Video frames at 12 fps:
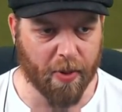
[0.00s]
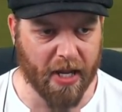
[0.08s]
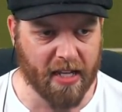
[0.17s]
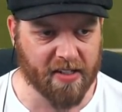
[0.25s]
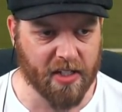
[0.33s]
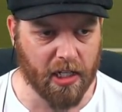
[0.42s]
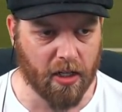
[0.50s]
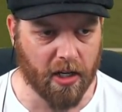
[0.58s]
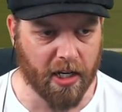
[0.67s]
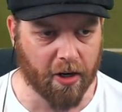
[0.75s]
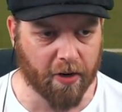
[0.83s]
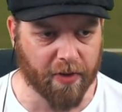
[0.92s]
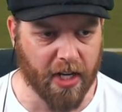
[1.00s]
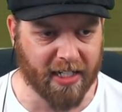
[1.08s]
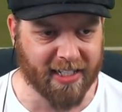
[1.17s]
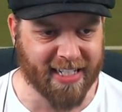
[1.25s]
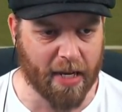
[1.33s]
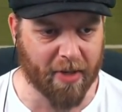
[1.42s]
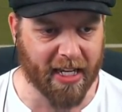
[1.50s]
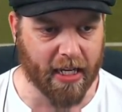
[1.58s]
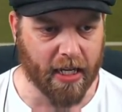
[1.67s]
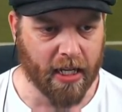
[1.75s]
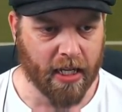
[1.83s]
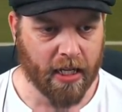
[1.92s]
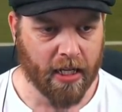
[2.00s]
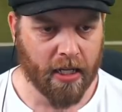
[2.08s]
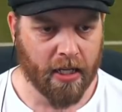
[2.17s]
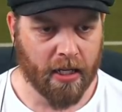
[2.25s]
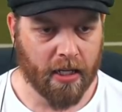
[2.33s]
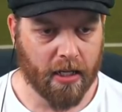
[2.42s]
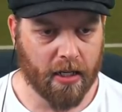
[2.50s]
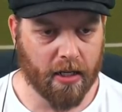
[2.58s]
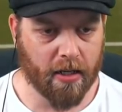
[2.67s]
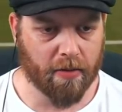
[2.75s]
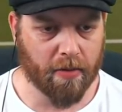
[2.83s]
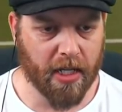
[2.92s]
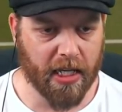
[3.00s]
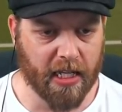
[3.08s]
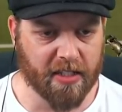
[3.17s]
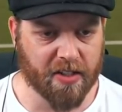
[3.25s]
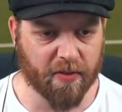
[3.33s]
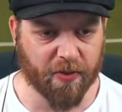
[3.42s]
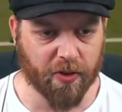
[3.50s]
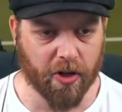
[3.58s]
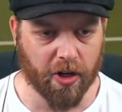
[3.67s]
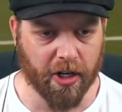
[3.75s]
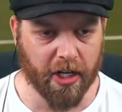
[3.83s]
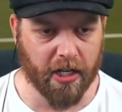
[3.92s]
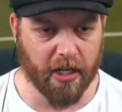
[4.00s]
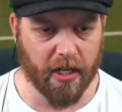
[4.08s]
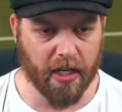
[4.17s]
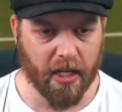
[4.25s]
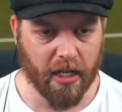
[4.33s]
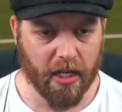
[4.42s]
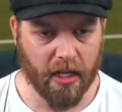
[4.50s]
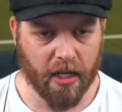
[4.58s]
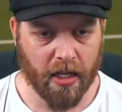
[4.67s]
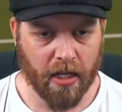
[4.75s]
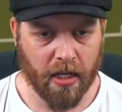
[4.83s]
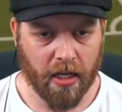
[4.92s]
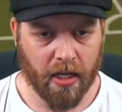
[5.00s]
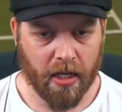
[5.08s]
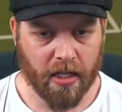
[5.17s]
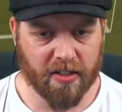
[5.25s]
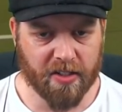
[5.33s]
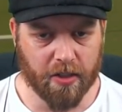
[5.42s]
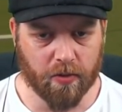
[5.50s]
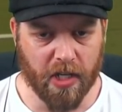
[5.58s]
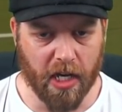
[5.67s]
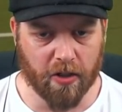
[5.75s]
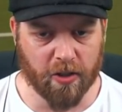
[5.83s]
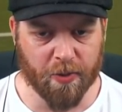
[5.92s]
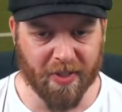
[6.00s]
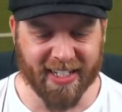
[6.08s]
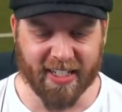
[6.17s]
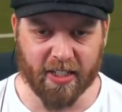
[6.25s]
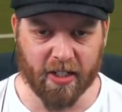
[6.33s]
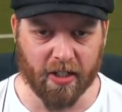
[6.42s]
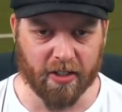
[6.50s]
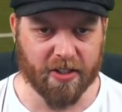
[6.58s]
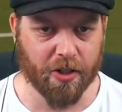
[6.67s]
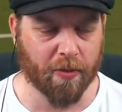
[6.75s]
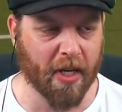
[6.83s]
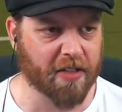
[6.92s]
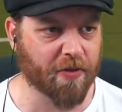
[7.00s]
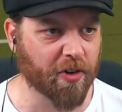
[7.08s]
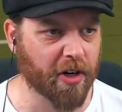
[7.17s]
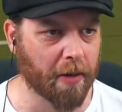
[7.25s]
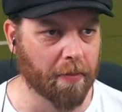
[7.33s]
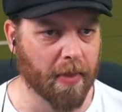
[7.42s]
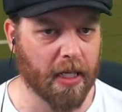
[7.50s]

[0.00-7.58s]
Asks a lot here of young Demi. And he gets a foot on it. And still goes, but no, too much for him.